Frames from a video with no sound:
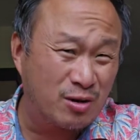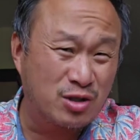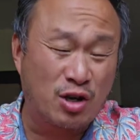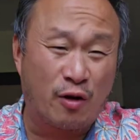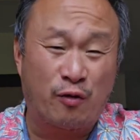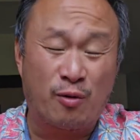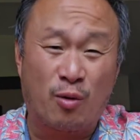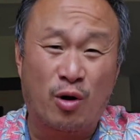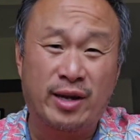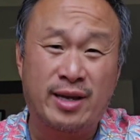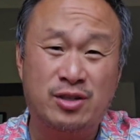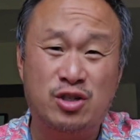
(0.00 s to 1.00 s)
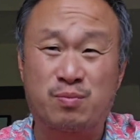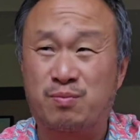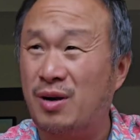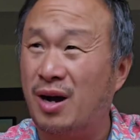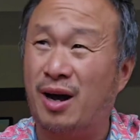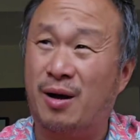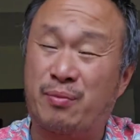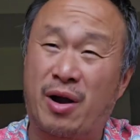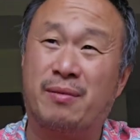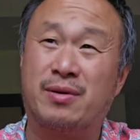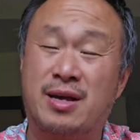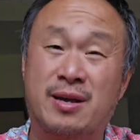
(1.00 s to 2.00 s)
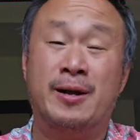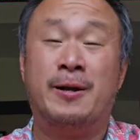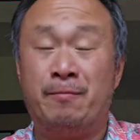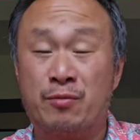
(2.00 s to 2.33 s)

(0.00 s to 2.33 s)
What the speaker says: or so for mortgage. Probably